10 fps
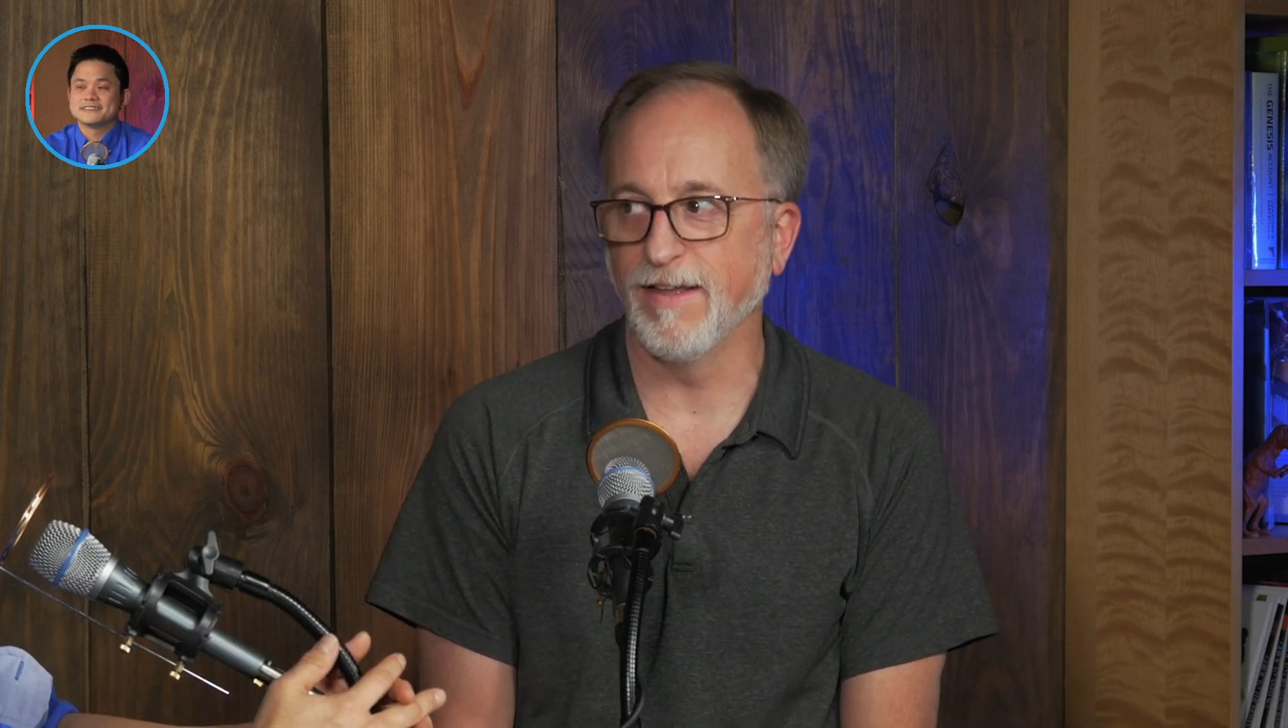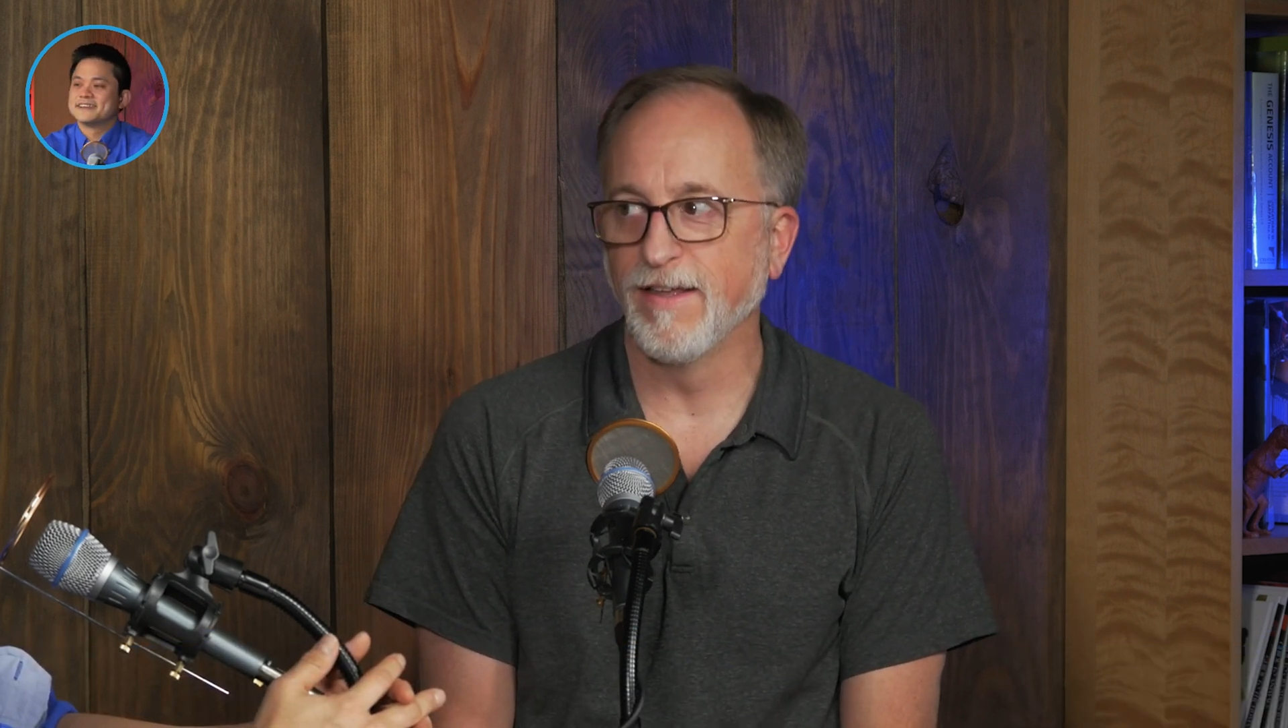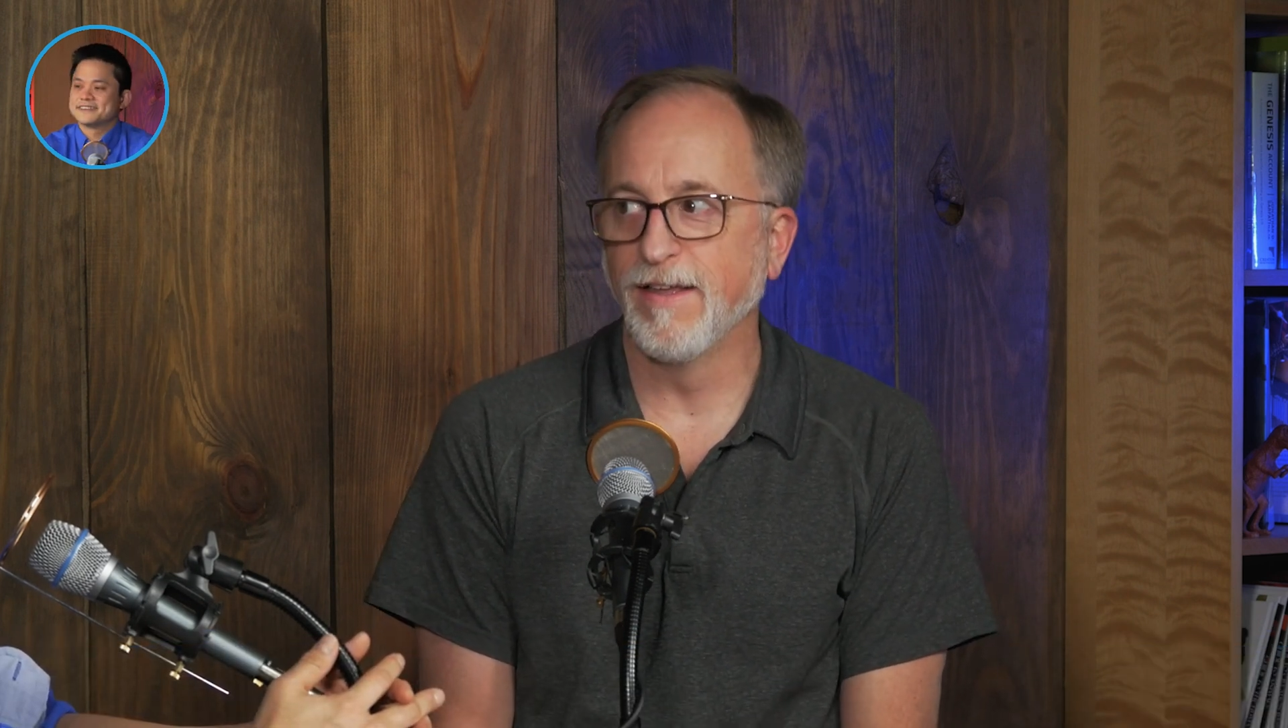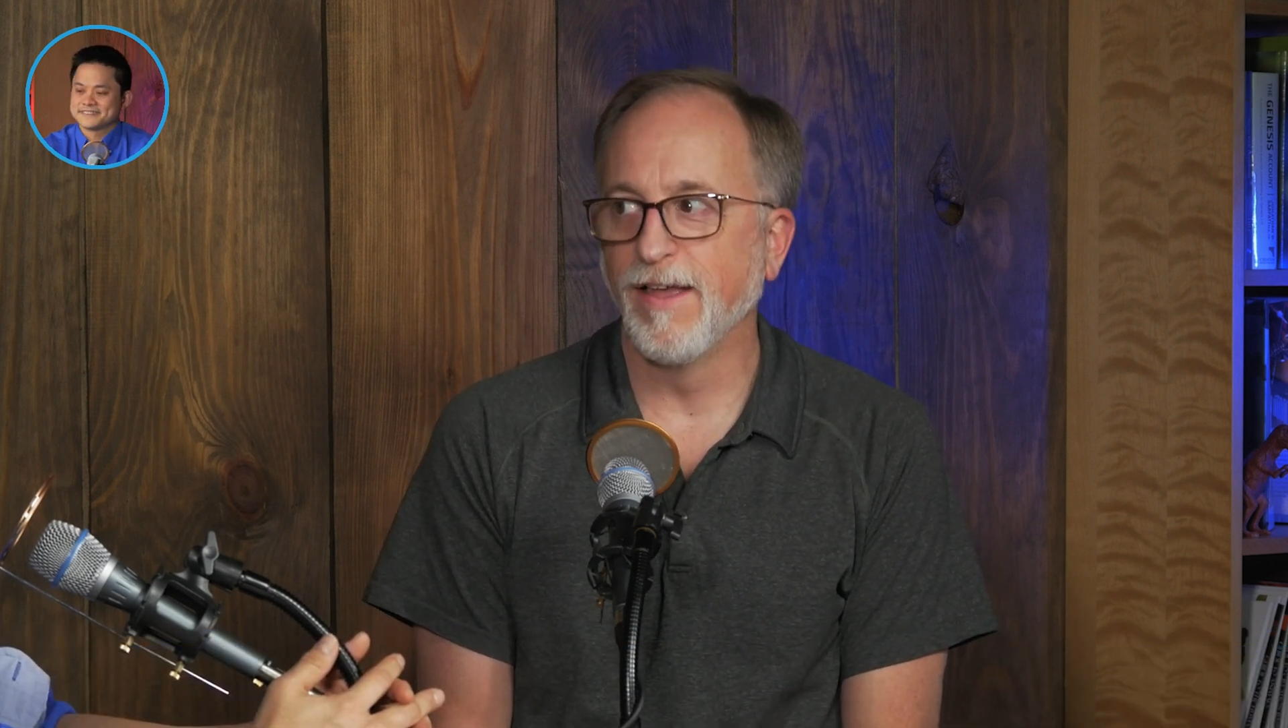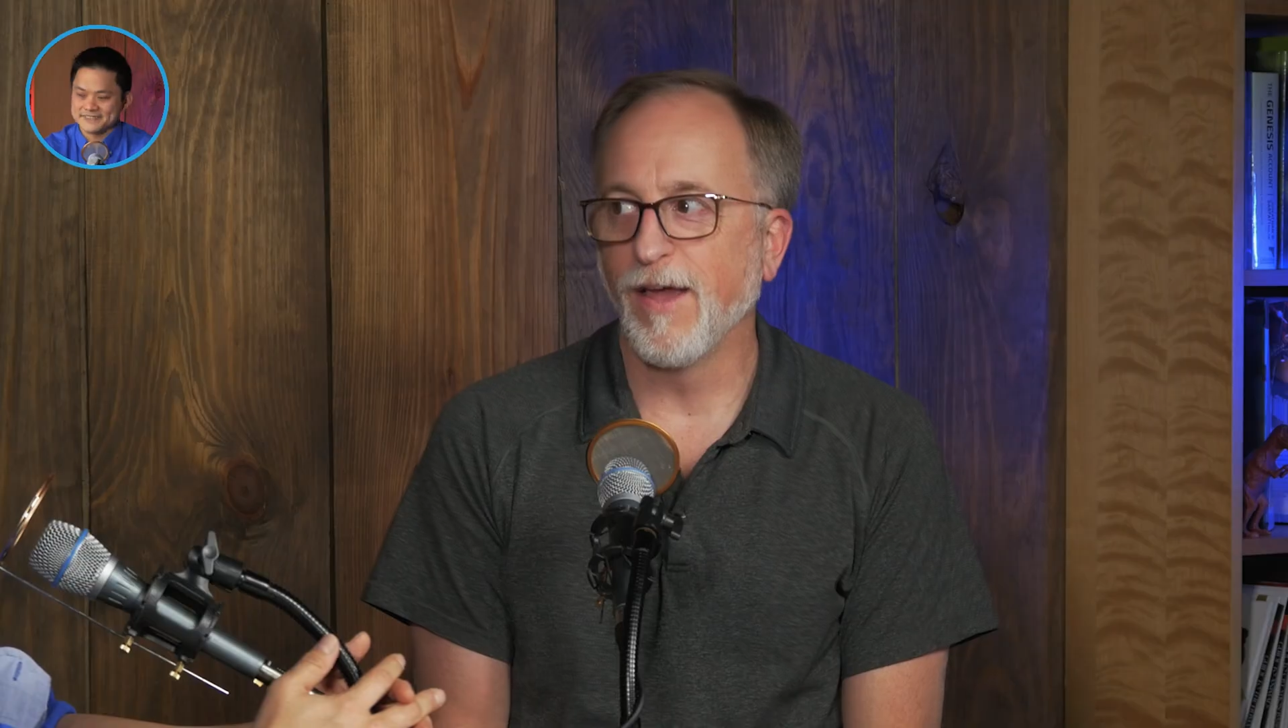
Yes,